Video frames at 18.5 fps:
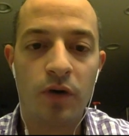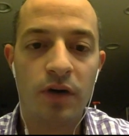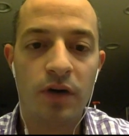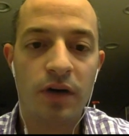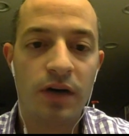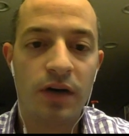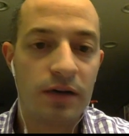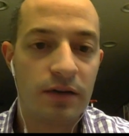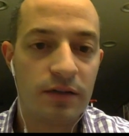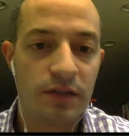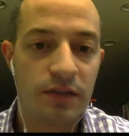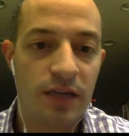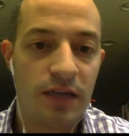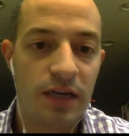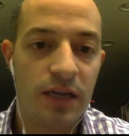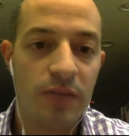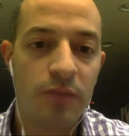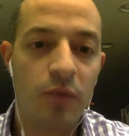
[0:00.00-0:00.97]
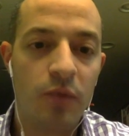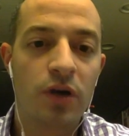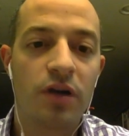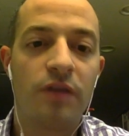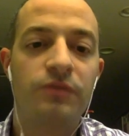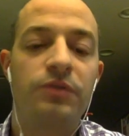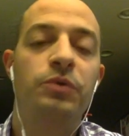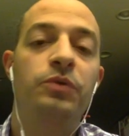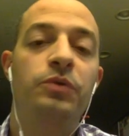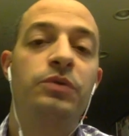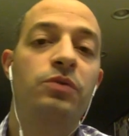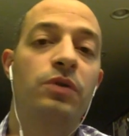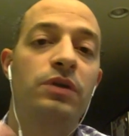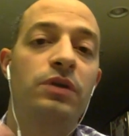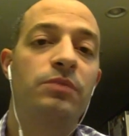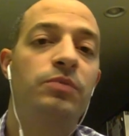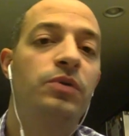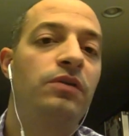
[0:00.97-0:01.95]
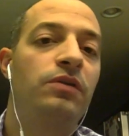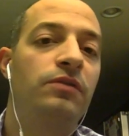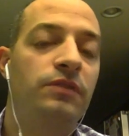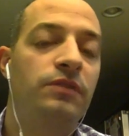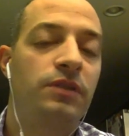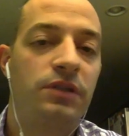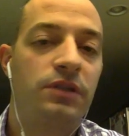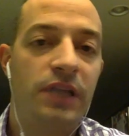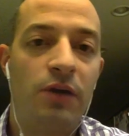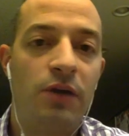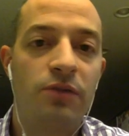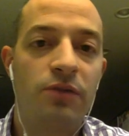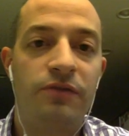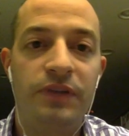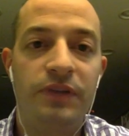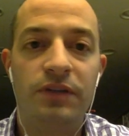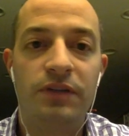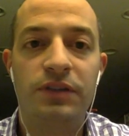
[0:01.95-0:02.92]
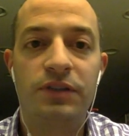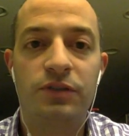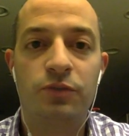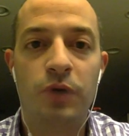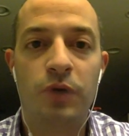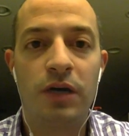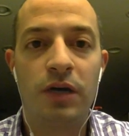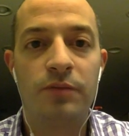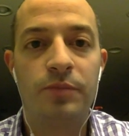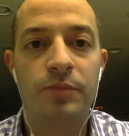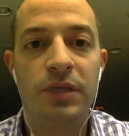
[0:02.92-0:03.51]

and getting him more comfortable with throwing the ball downfield as well.